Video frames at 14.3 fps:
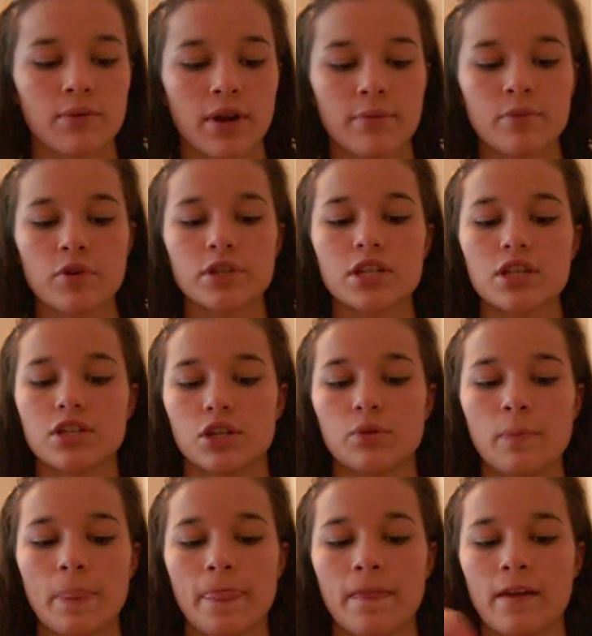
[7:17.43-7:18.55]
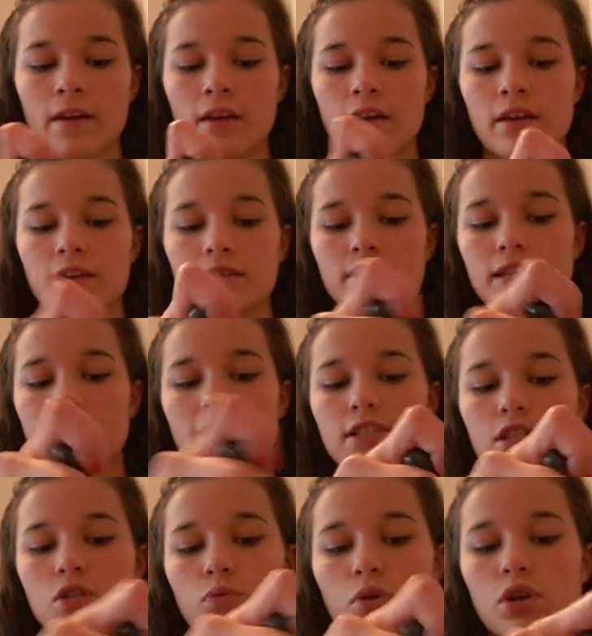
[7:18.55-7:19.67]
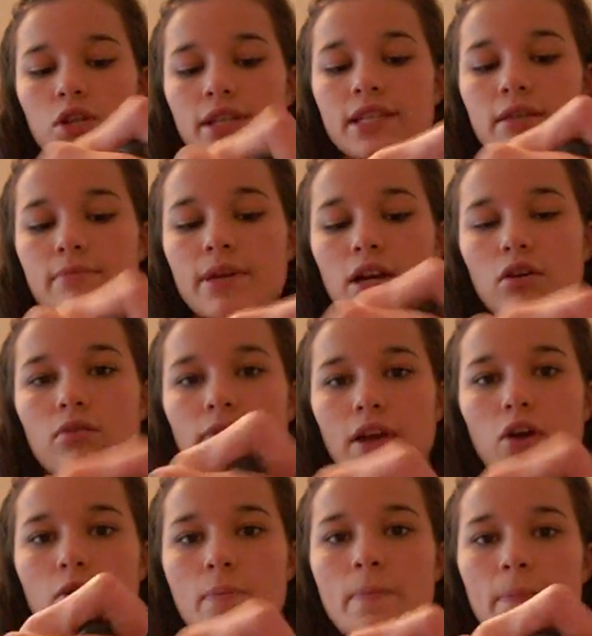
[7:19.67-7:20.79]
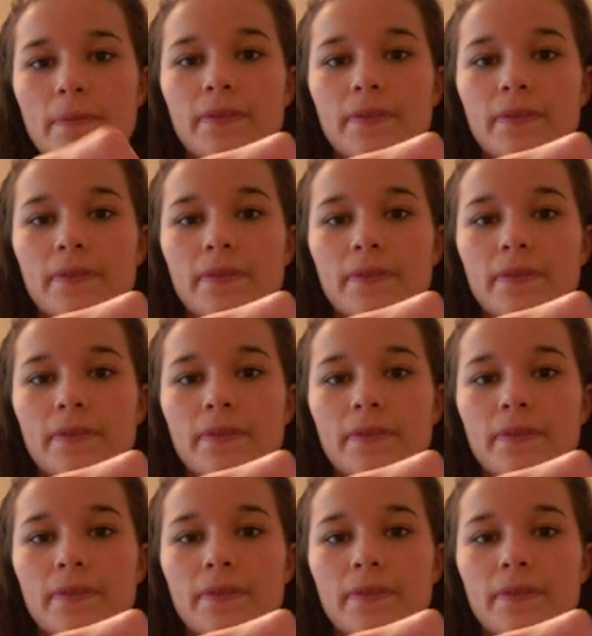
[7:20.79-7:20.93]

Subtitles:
So what I'm going to do is again swirl in the mineral veil,